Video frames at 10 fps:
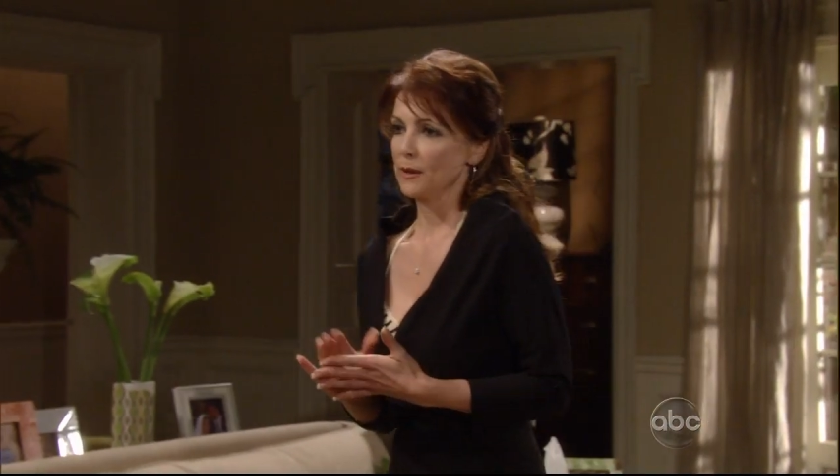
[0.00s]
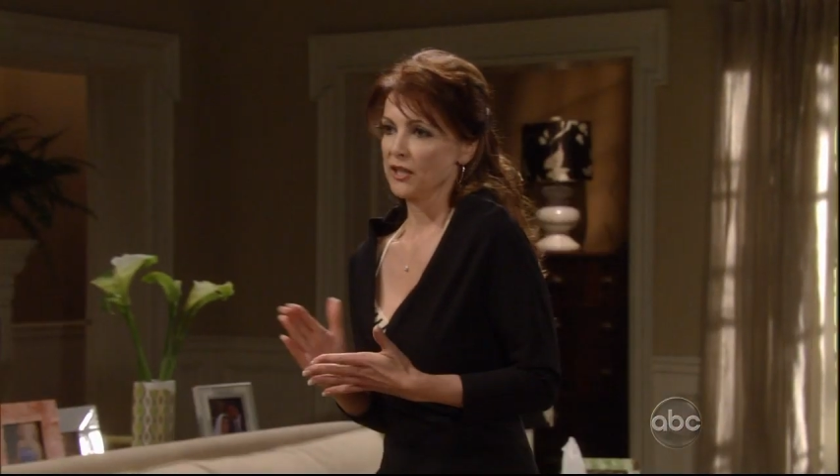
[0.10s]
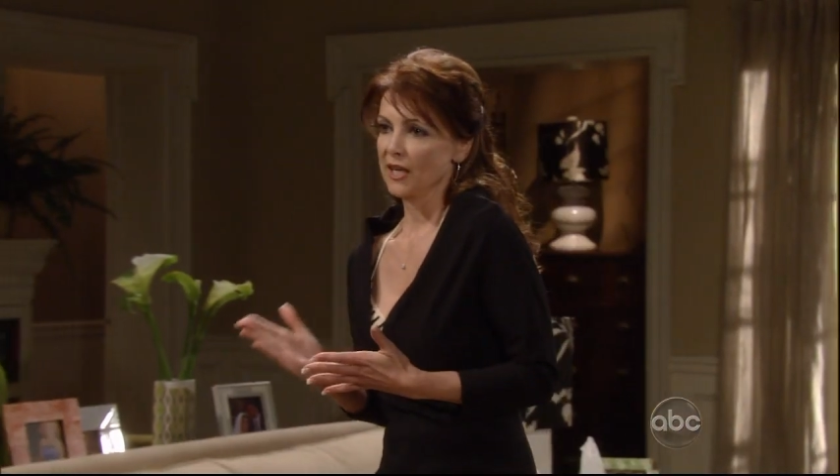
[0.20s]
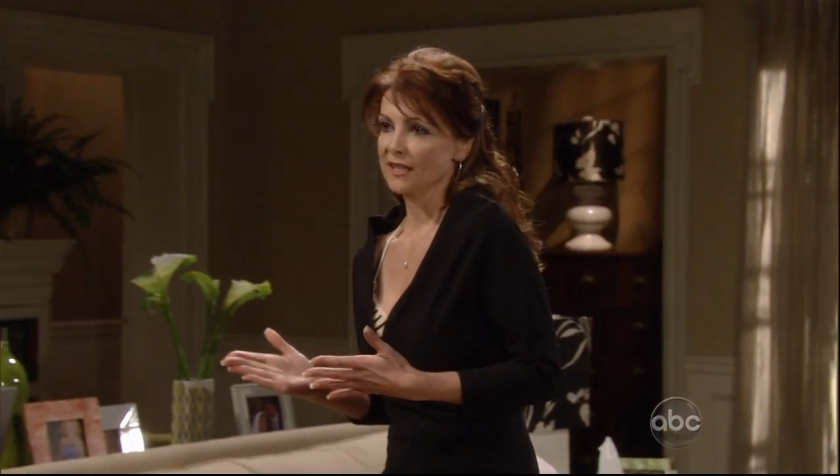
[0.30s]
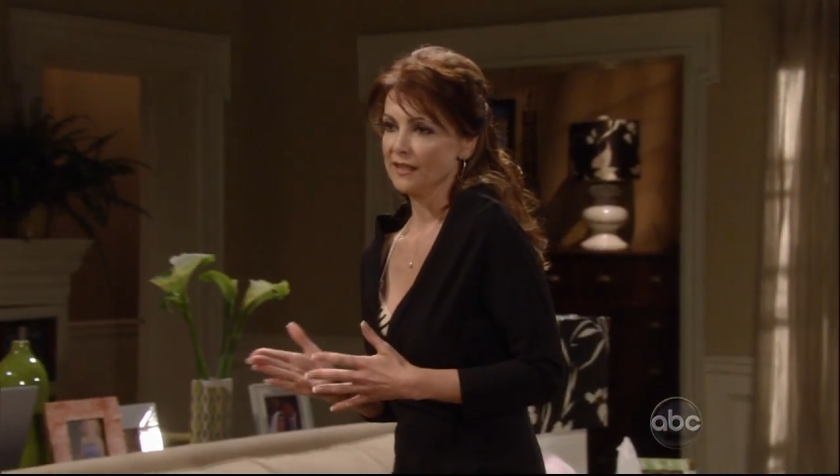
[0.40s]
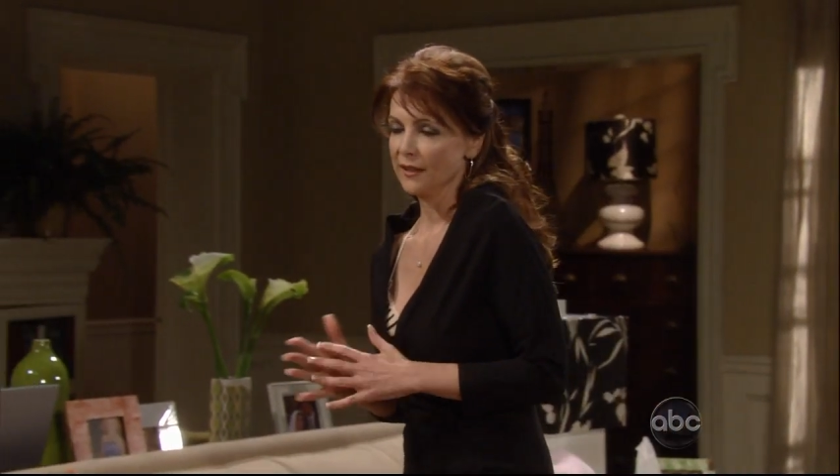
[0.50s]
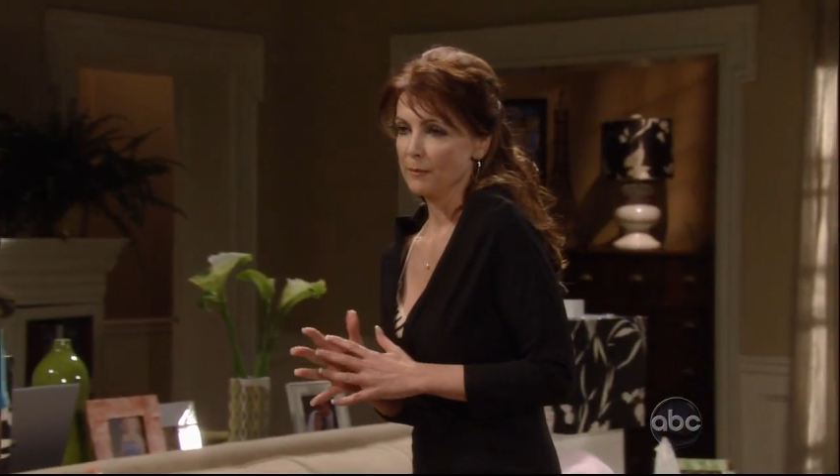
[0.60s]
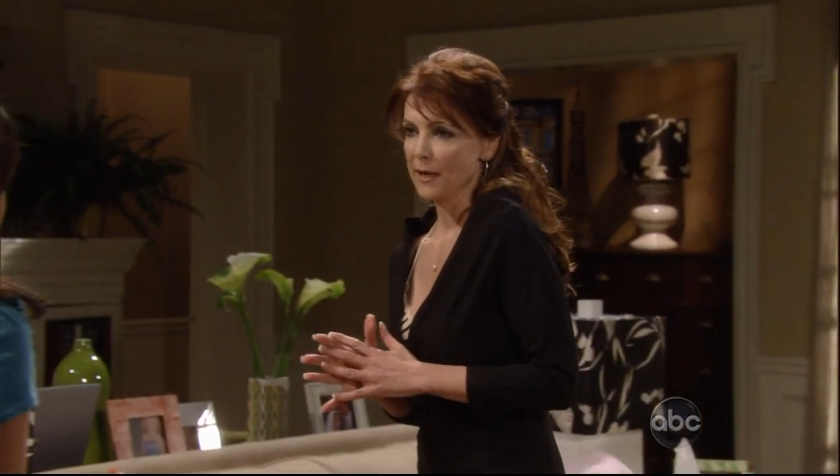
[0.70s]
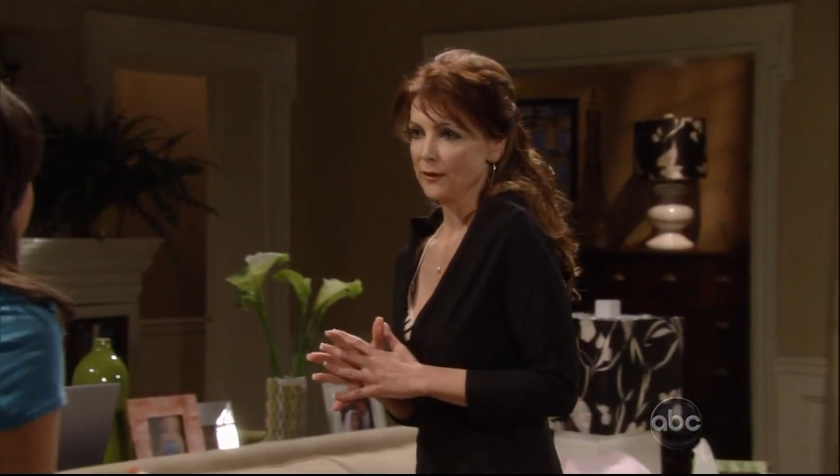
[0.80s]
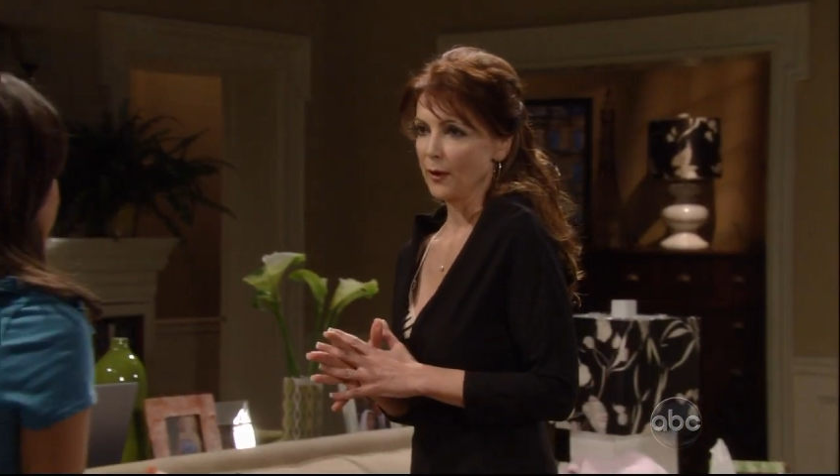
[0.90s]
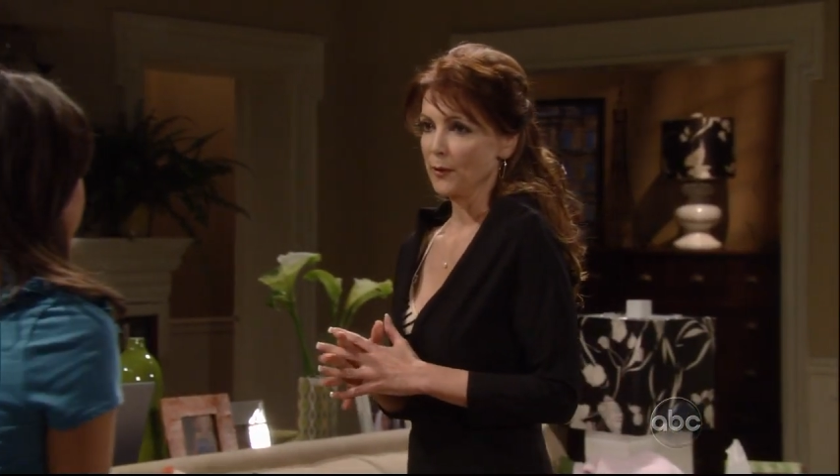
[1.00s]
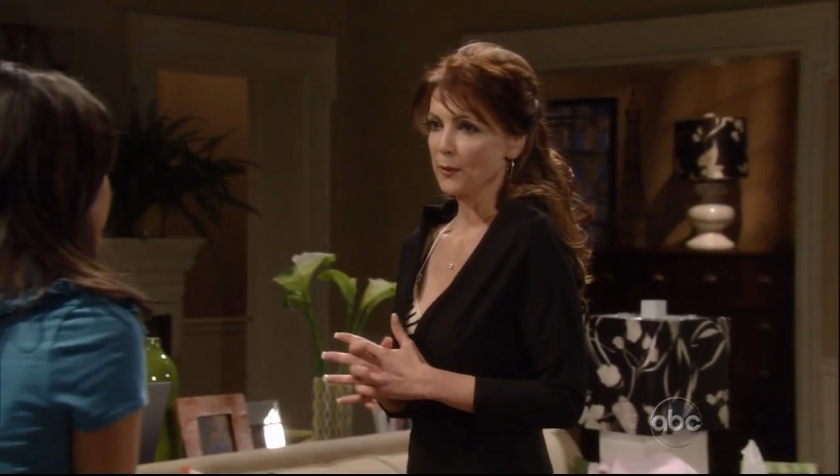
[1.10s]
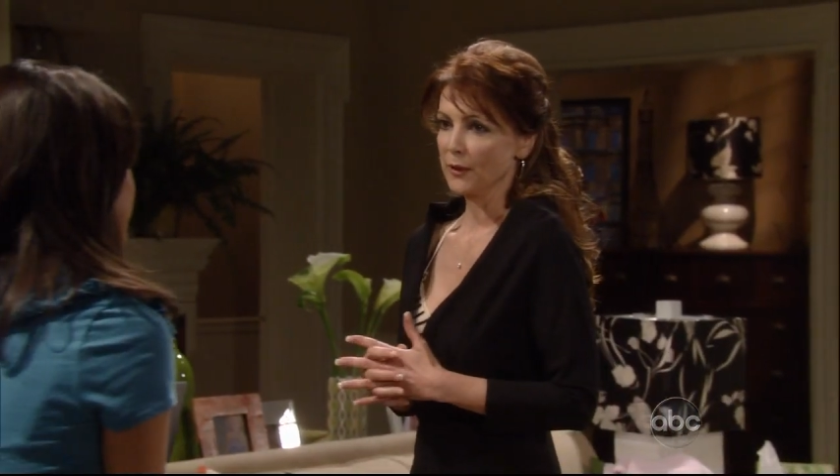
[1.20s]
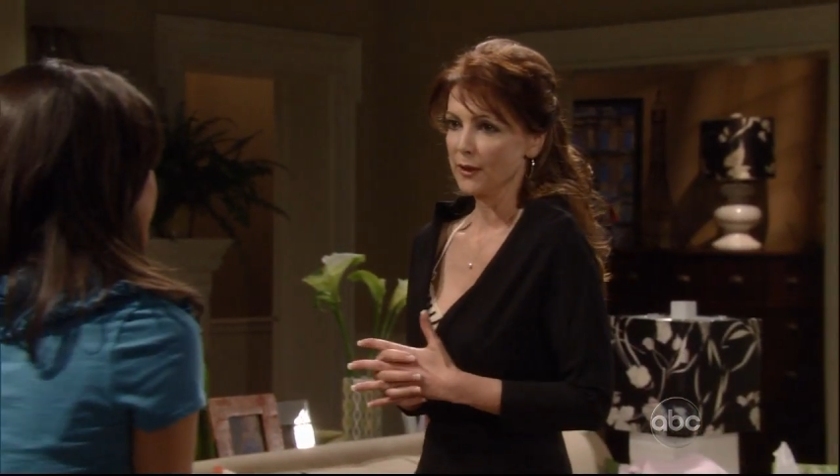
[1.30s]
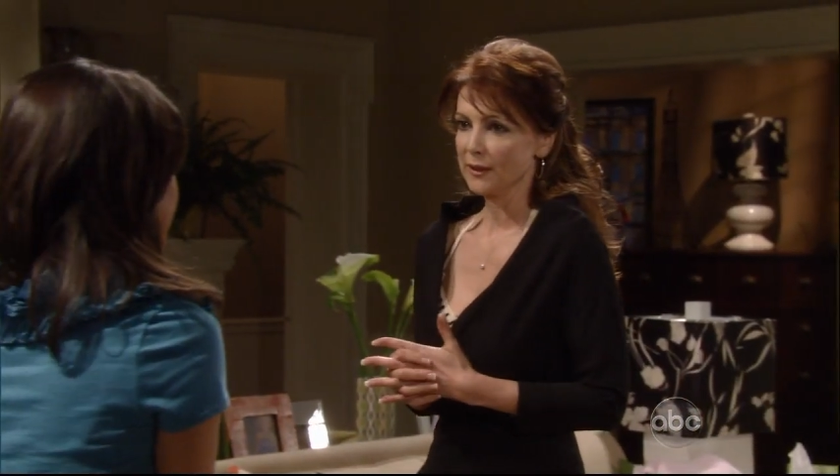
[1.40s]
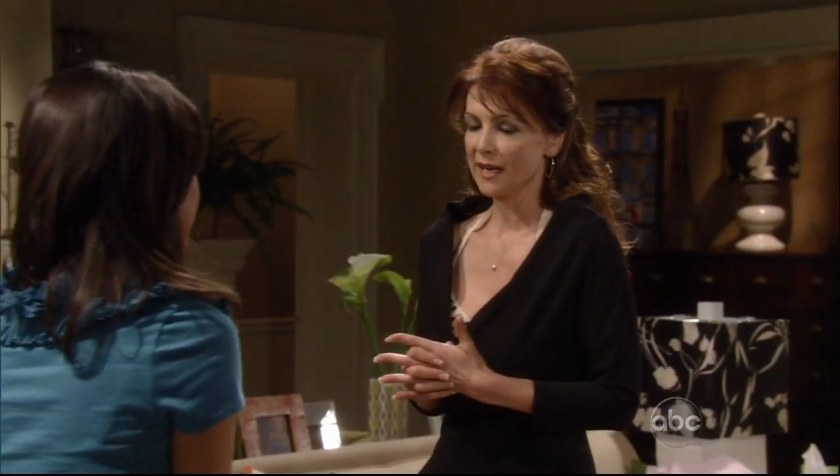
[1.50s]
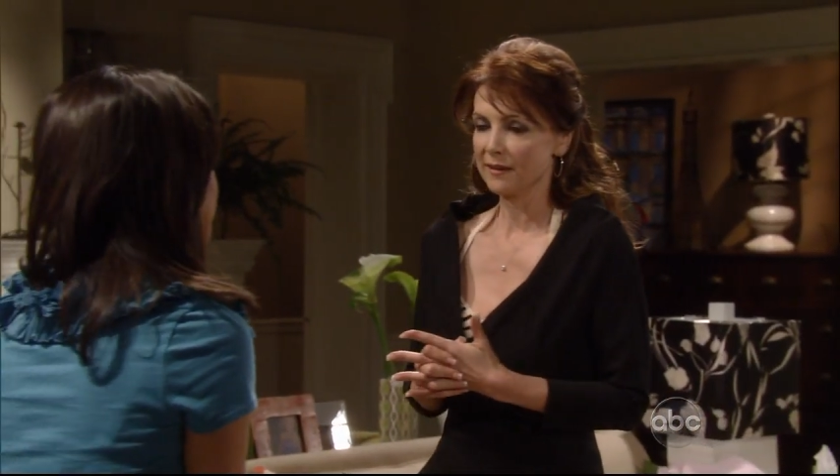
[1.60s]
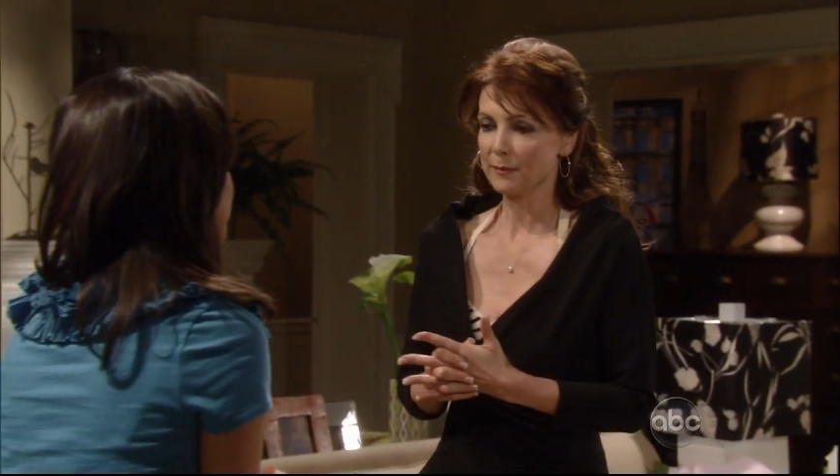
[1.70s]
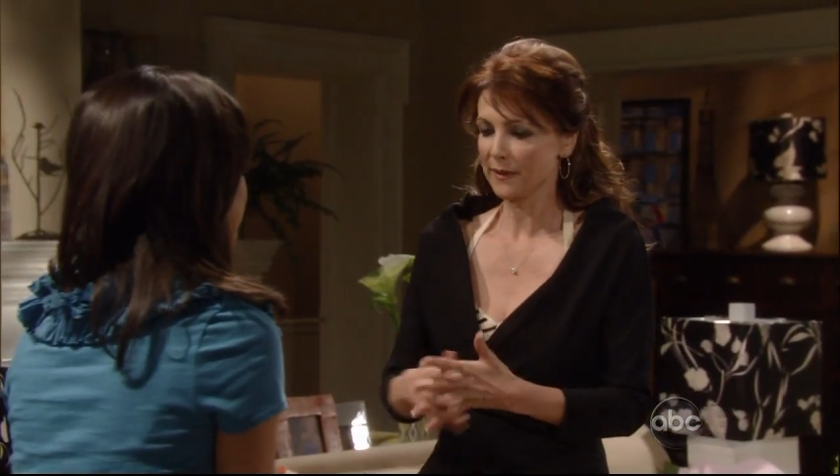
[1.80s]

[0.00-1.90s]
so I checked into the Metro Court Hotel.